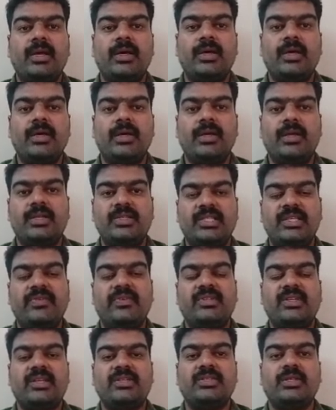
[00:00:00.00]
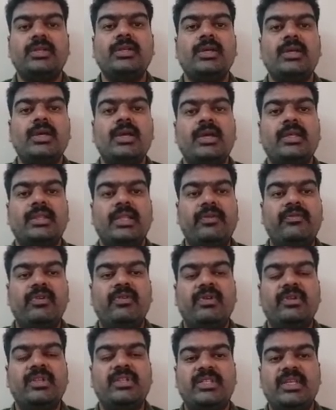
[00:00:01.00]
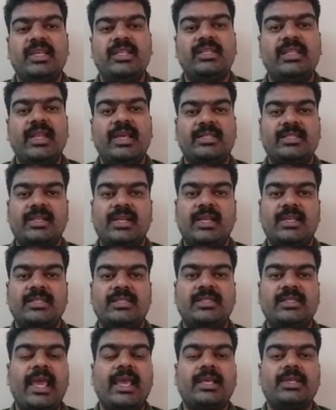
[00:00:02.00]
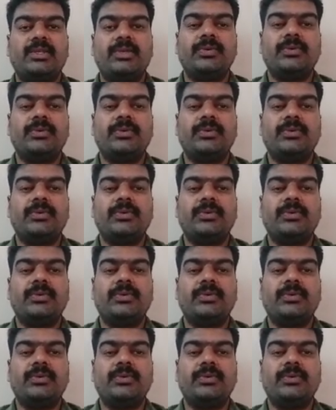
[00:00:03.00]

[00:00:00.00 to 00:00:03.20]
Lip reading: receiver section that we will see in the next class. Thank you.